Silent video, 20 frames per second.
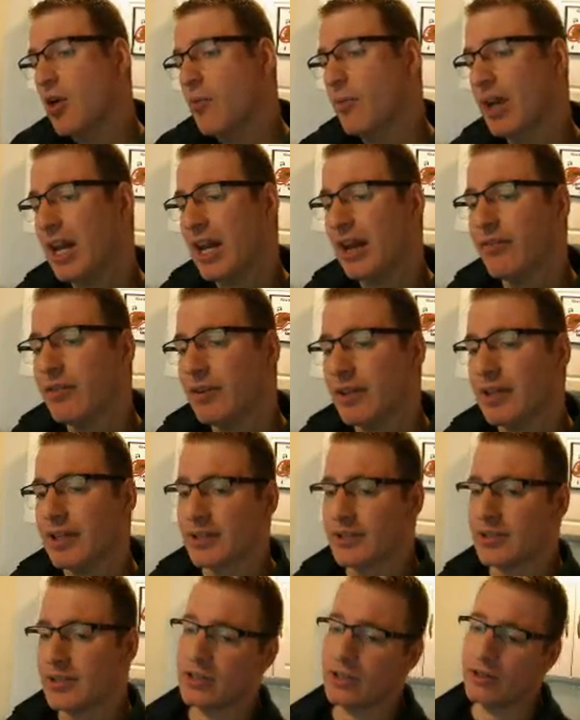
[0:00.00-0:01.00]
But after the
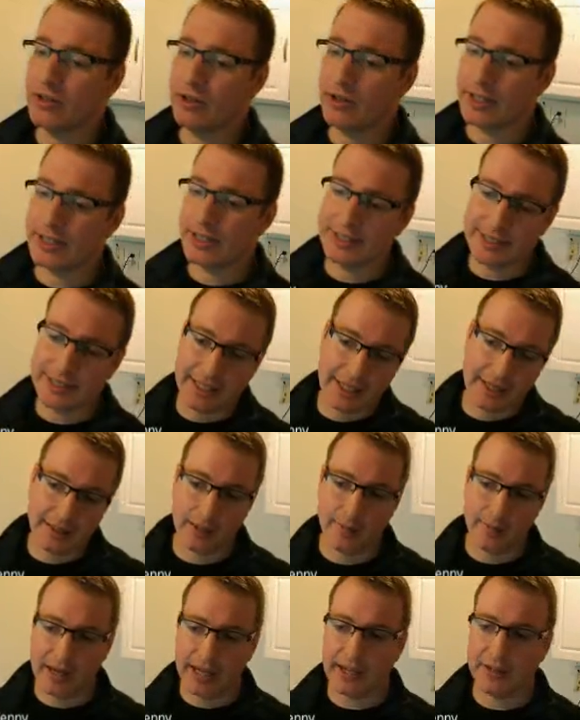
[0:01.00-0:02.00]
Assyrians kicked
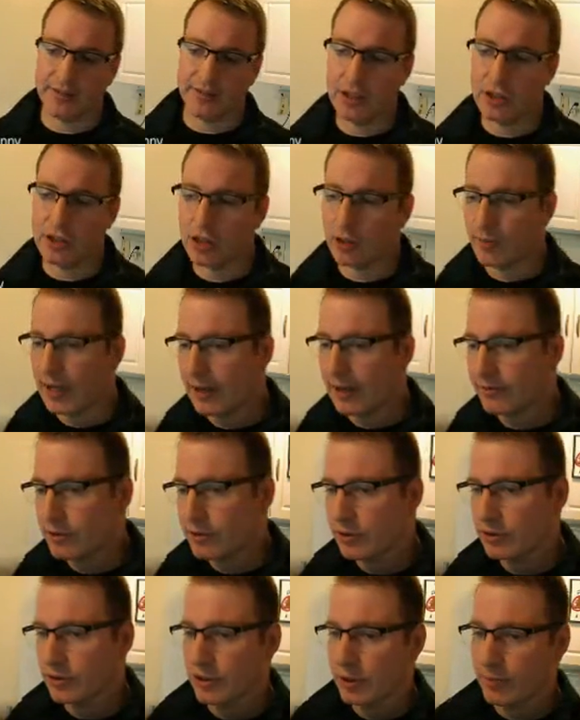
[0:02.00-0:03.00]
them out of Egypt,
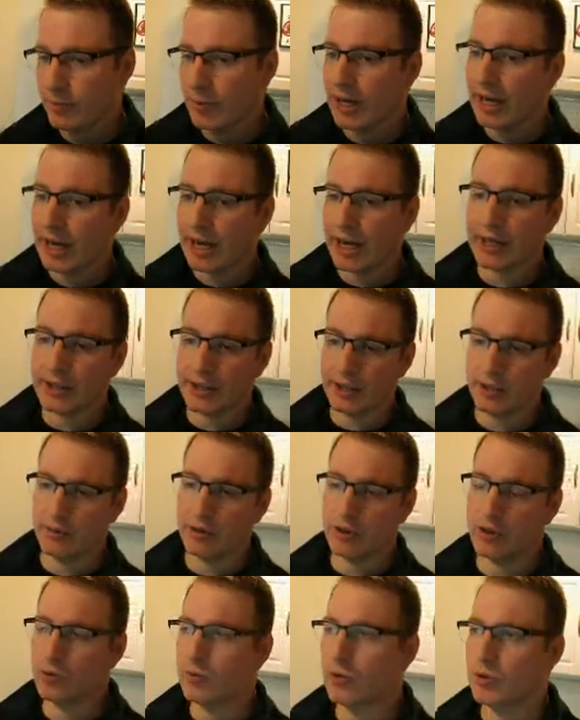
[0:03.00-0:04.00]
after Napata,
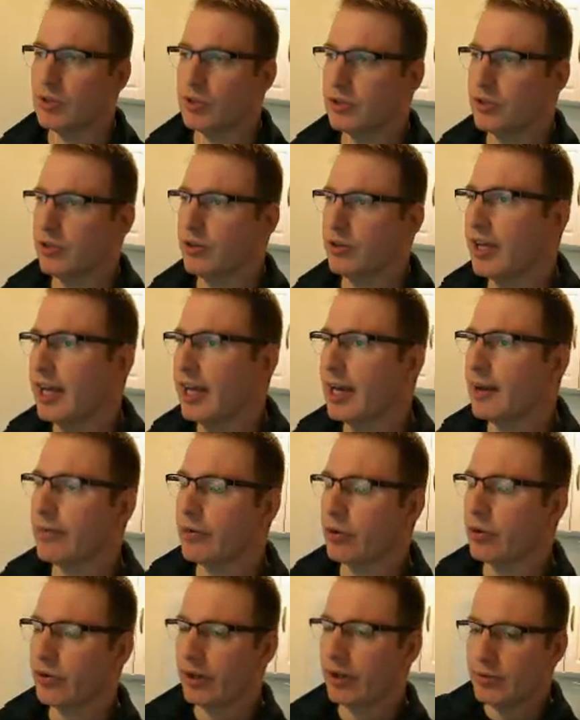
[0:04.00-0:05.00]
which was their
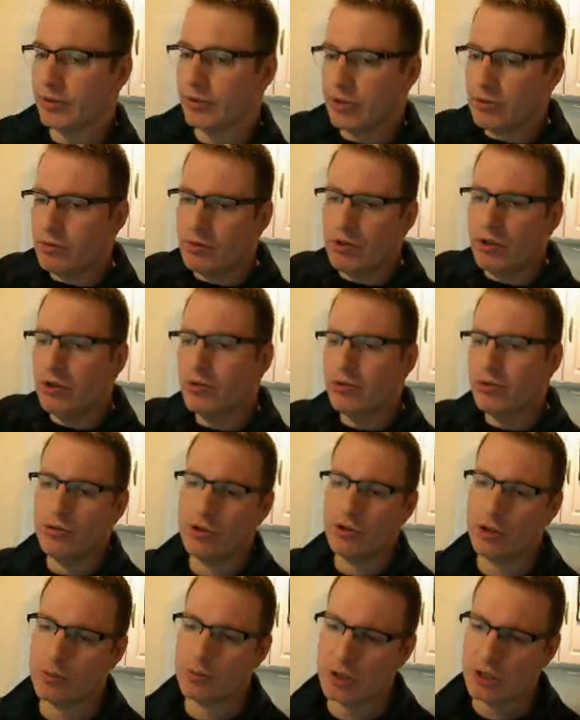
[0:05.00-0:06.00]
capital that was so close to
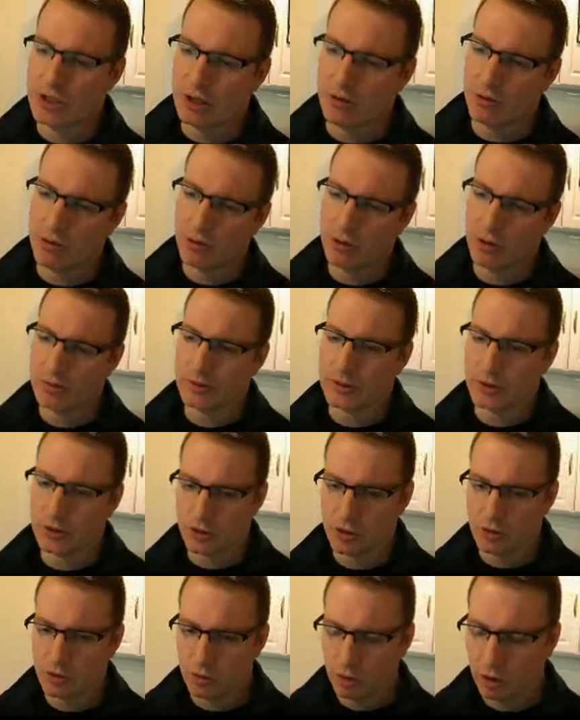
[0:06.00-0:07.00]
Egyptian territory, was
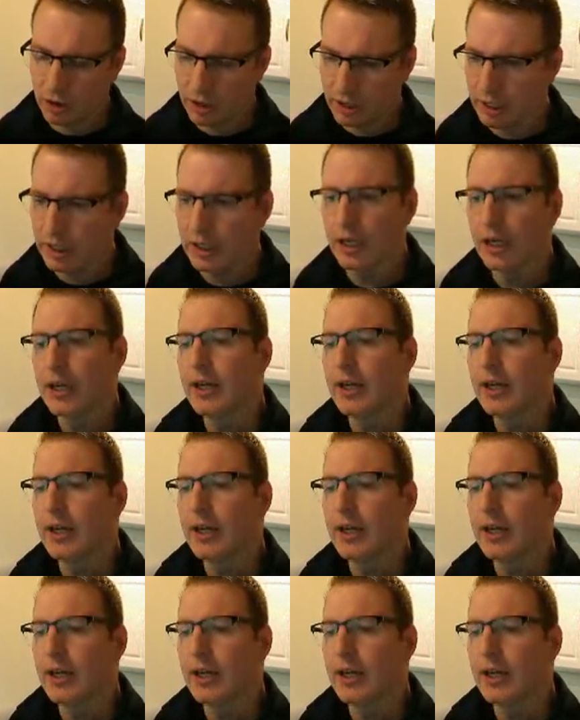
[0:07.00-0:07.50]
destroyed,